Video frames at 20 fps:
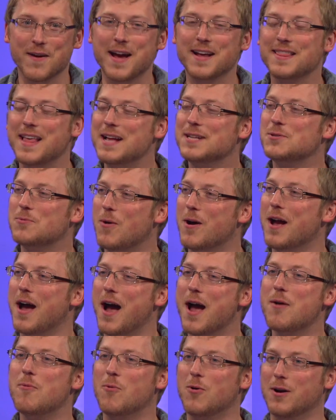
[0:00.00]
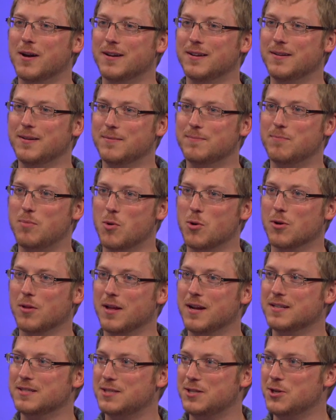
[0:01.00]
fact, that's why I want
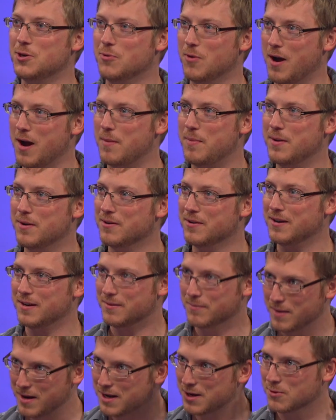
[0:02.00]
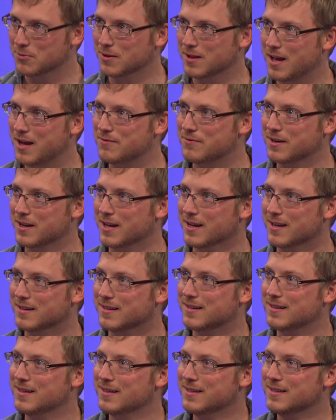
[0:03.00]
Borderlands 2 Hyperion Make You Alive
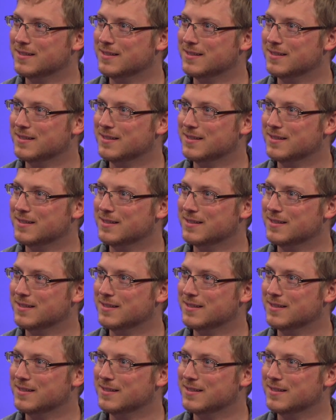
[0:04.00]
Again